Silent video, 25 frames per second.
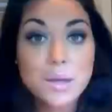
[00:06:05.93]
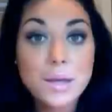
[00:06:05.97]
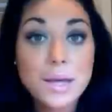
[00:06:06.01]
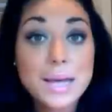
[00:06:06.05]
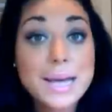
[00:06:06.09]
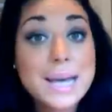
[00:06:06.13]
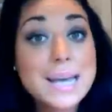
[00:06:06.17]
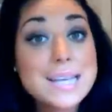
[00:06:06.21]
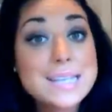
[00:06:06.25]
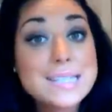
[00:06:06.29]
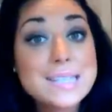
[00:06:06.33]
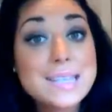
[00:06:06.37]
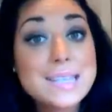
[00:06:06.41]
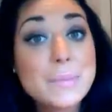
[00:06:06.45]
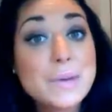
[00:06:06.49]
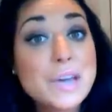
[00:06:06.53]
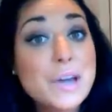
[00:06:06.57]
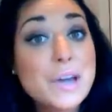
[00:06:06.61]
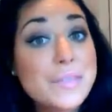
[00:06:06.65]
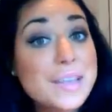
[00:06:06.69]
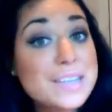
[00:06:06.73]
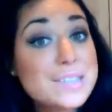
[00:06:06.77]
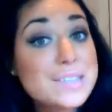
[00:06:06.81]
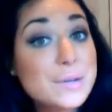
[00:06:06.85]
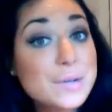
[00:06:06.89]
Okay, so there we go,
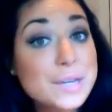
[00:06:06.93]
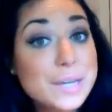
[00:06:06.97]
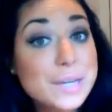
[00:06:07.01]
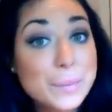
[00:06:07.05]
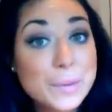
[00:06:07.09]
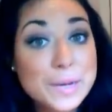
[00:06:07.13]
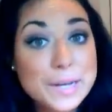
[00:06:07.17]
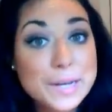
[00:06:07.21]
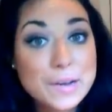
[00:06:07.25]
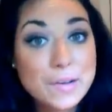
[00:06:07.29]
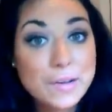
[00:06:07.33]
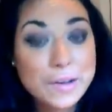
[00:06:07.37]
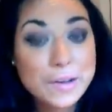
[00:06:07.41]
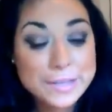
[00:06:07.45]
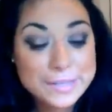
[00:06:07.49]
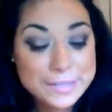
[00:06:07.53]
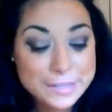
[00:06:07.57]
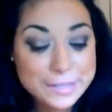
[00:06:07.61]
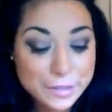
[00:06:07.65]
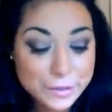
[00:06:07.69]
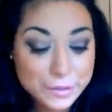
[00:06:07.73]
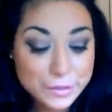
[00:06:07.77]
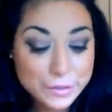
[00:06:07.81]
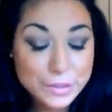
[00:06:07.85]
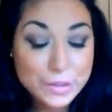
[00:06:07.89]
that's our liquid line
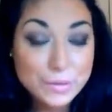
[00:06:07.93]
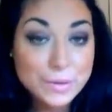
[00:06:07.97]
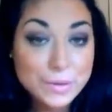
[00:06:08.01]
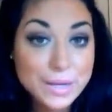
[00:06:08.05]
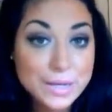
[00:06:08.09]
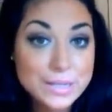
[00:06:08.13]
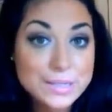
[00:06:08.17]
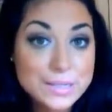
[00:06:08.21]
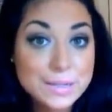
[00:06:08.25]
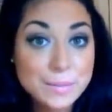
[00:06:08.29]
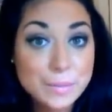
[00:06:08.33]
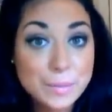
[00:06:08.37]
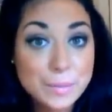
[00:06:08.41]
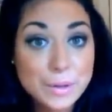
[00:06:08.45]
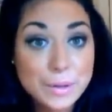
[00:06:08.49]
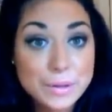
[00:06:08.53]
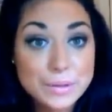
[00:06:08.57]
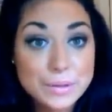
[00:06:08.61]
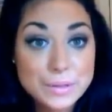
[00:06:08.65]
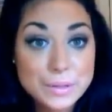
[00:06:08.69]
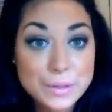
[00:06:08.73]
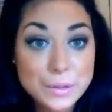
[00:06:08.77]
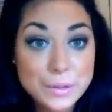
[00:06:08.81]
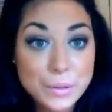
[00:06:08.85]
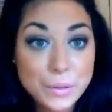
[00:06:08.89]
done. So next I'm
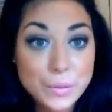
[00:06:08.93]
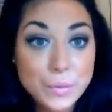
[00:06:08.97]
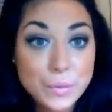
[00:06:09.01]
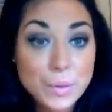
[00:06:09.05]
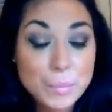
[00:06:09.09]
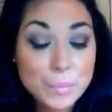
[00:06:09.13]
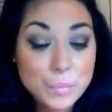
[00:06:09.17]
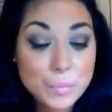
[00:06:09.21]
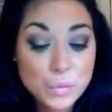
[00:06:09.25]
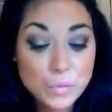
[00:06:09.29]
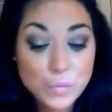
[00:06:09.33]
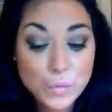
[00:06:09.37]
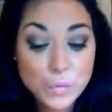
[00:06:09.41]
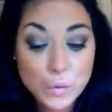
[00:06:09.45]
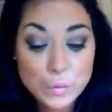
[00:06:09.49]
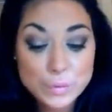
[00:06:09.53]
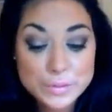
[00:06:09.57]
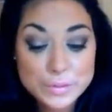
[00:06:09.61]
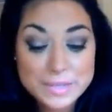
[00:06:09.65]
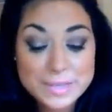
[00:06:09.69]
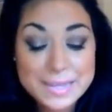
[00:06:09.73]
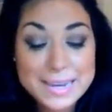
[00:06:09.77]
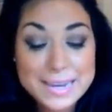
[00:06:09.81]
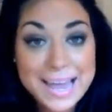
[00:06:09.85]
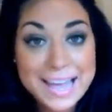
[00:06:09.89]
going to move on
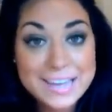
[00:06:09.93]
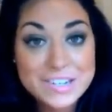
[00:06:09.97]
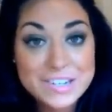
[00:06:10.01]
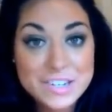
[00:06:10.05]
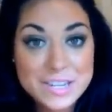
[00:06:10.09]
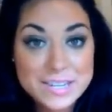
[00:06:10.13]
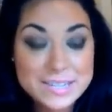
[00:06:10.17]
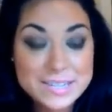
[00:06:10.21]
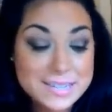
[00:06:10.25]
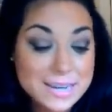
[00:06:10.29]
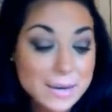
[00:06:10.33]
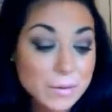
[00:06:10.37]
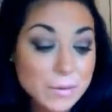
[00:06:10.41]
to the lashes.